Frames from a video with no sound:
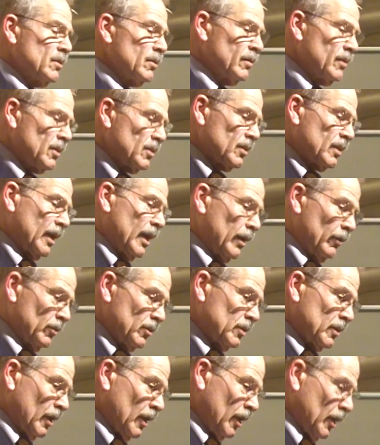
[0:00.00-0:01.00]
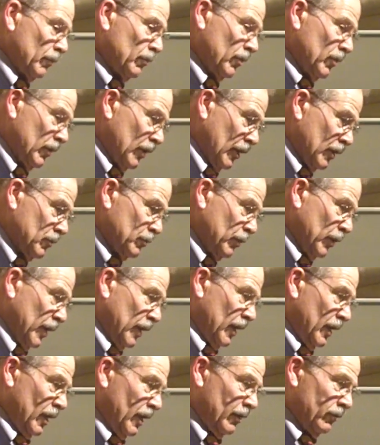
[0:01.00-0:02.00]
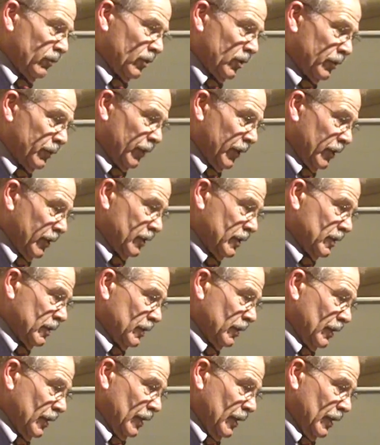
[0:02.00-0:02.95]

So this guy was suddenly possessed by evil spirits